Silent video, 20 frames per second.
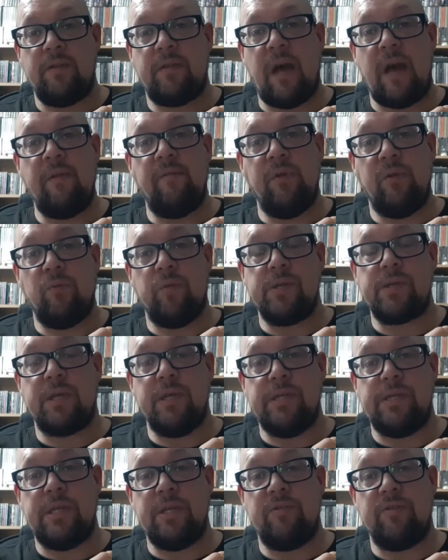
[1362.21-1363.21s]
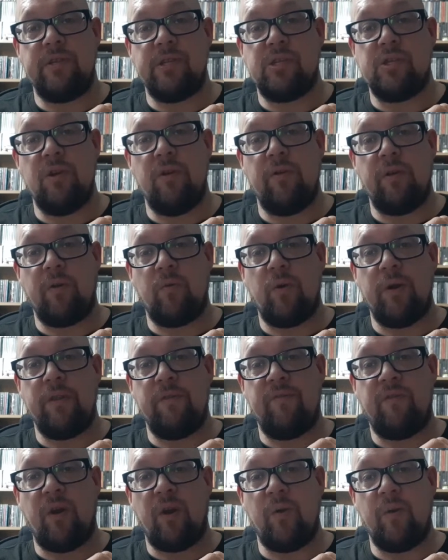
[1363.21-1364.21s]
David was considering touring with
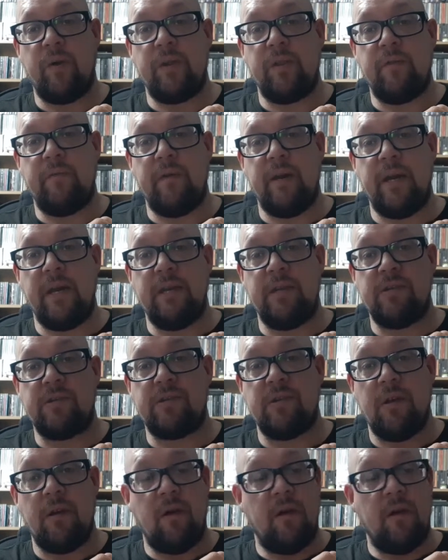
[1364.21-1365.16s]
following the release